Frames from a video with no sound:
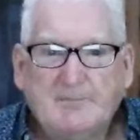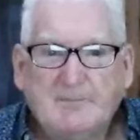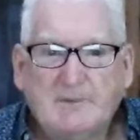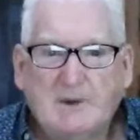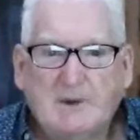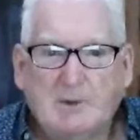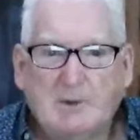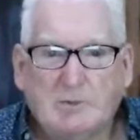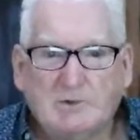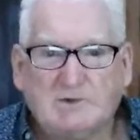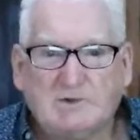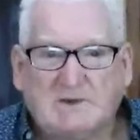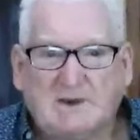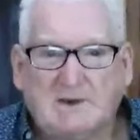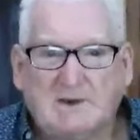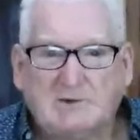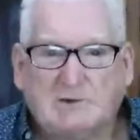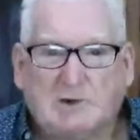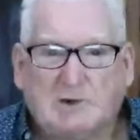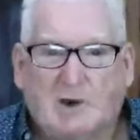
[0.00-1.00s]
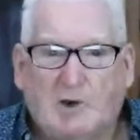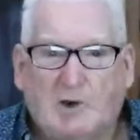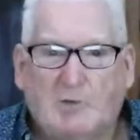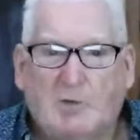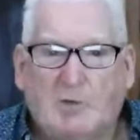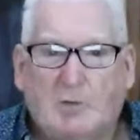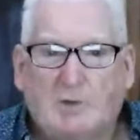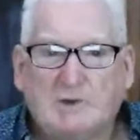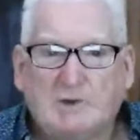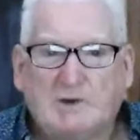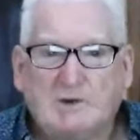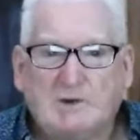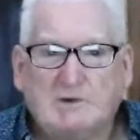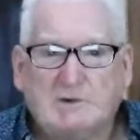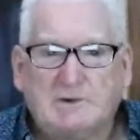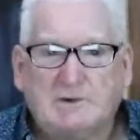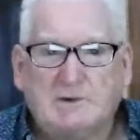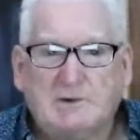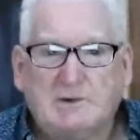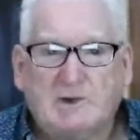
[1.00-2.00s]
You will stand trial for what you're
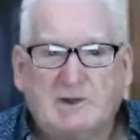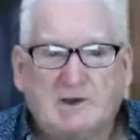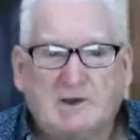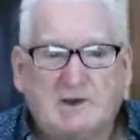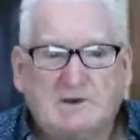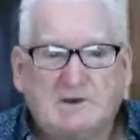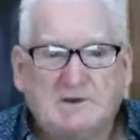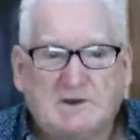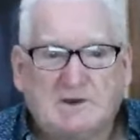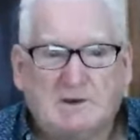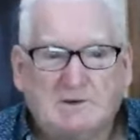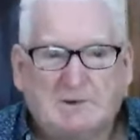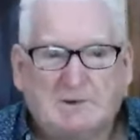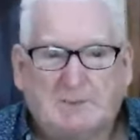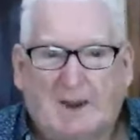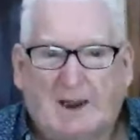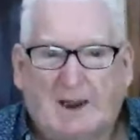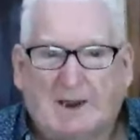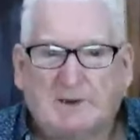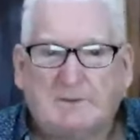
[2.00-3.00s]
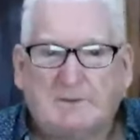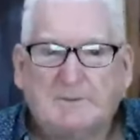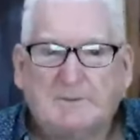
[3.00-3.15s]
doing. You think you're so smart.